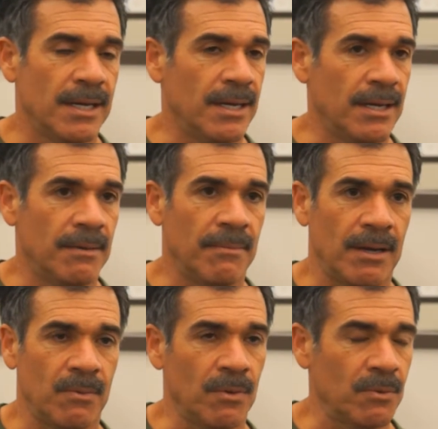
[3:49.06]
Um,
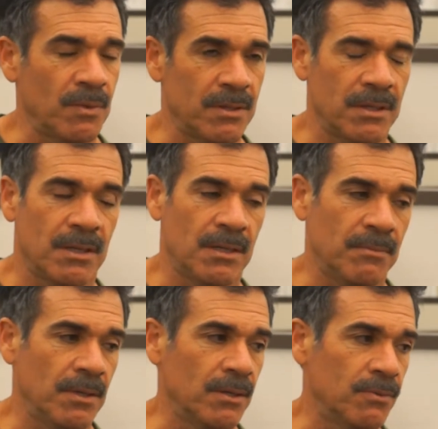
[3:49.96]
I work with
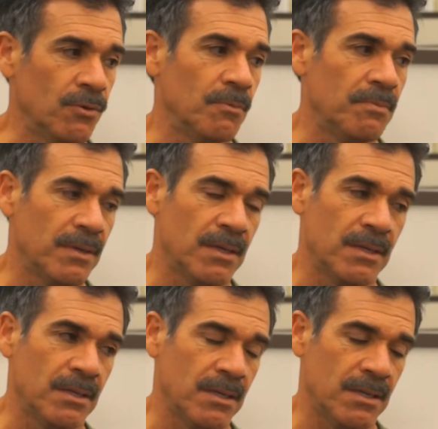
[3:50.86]
um, a group in
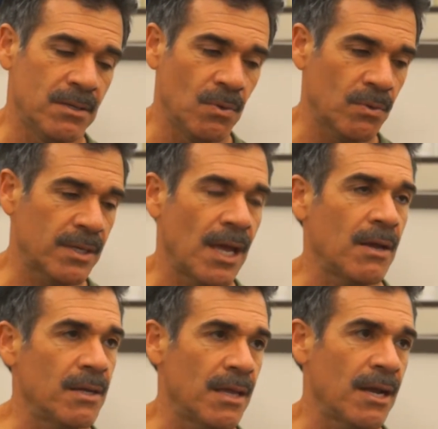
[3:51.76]
the North
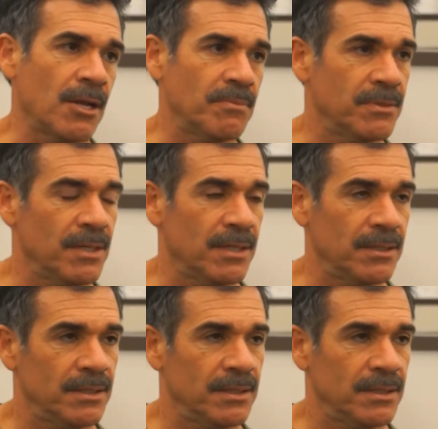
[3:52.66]
County that helps uh,